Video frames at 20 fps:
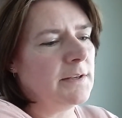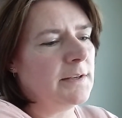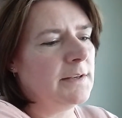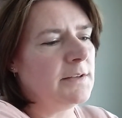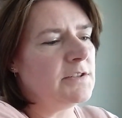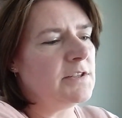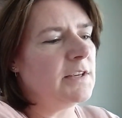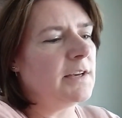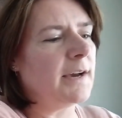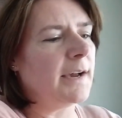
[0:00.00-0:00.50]

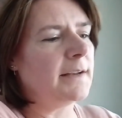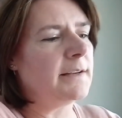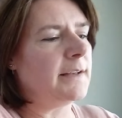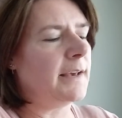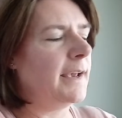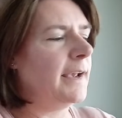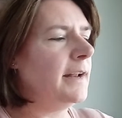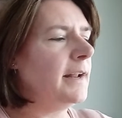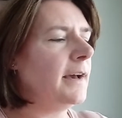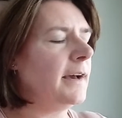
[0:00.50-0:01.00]
Easy Guide
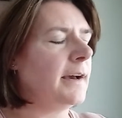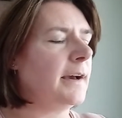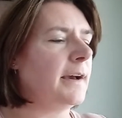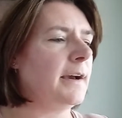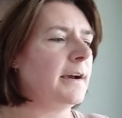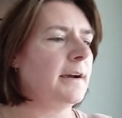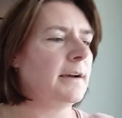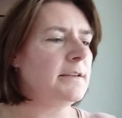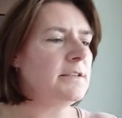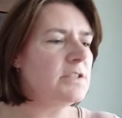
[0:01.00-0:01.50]
Ada.
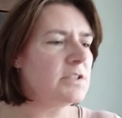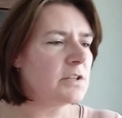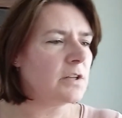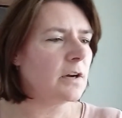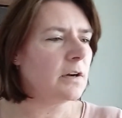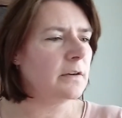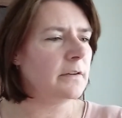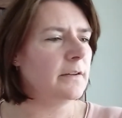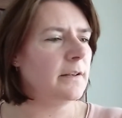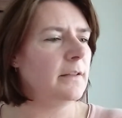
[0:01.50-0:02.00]
I
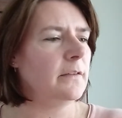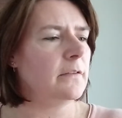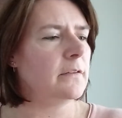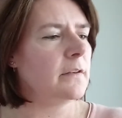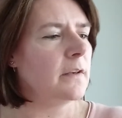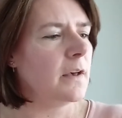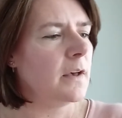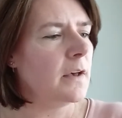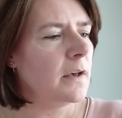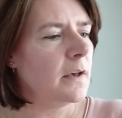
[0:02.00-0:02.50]
started